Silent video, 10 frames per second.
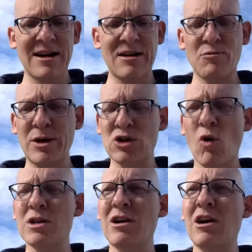We
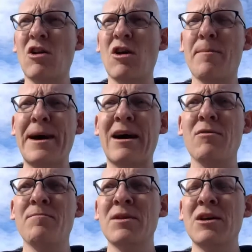talked a lot
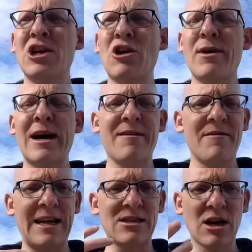about, you know,
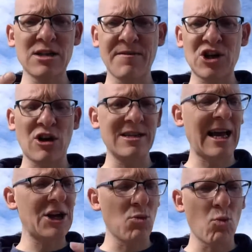in terms of
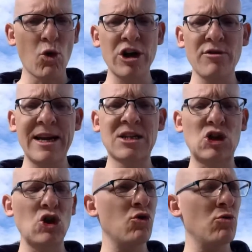visualization, what do you need to
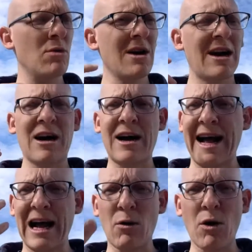do?
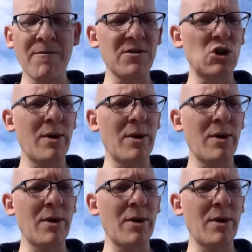How often do we